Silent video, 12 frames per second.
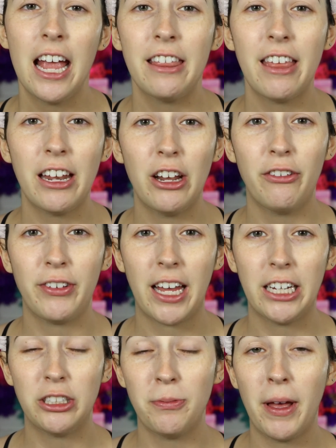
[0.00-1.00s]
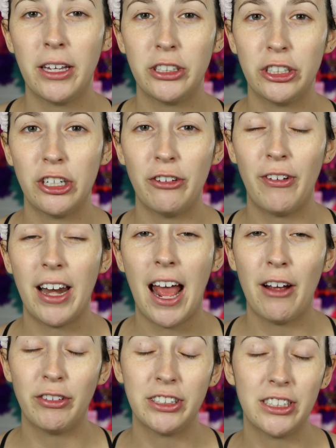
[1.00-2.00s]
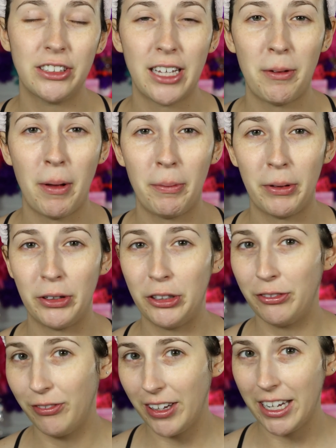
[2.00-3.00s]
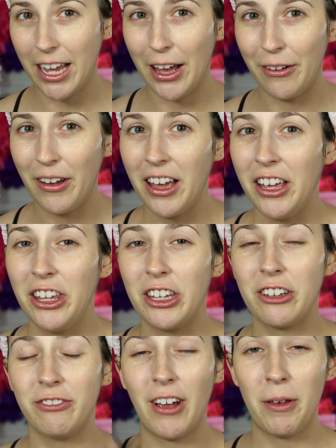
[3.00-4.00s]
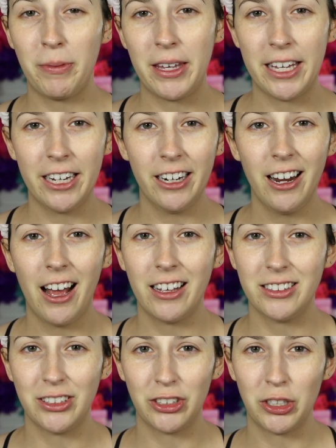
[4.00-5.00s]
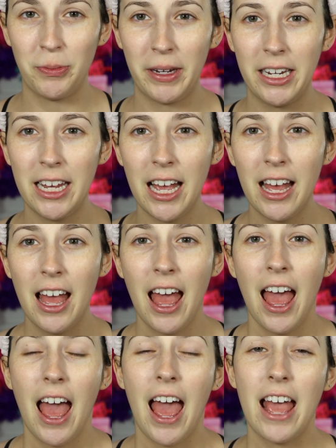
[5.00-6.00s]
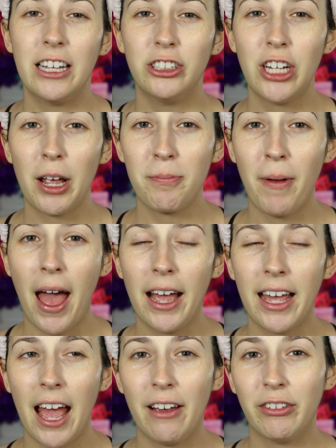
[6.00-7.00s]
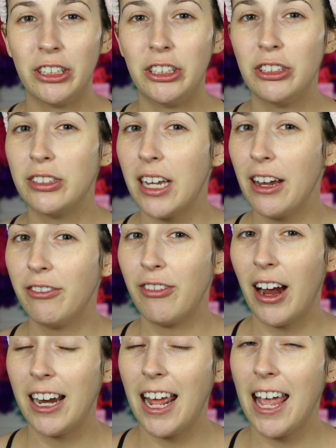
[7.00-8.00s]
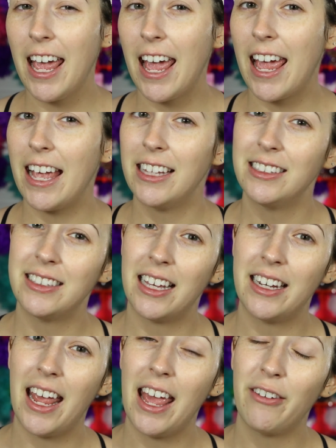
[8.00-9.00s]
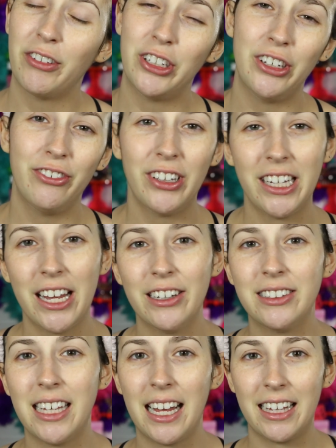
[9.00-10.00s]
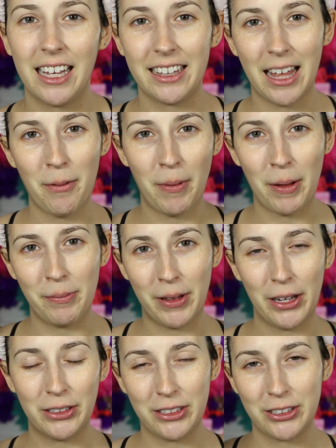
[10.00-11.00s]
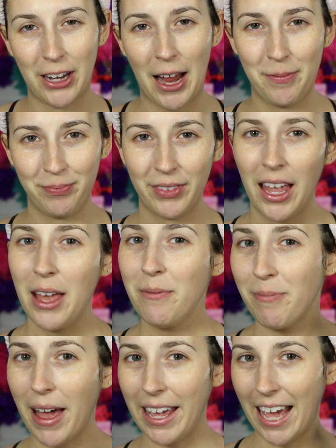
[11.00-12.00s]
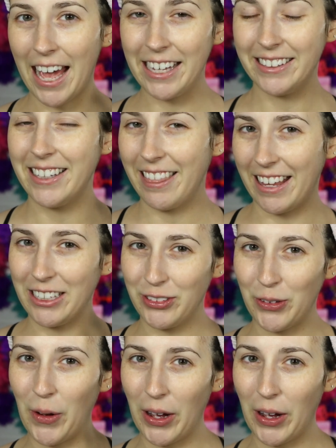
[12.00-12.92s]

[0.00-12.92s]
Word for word: hit that notification bell so you're notified every single time I upload a new video. You can find me here on social media. And check back every Tuesday, Friday, and Sunday for new videos, and click that button below to subscribe. Bye guys, thanks for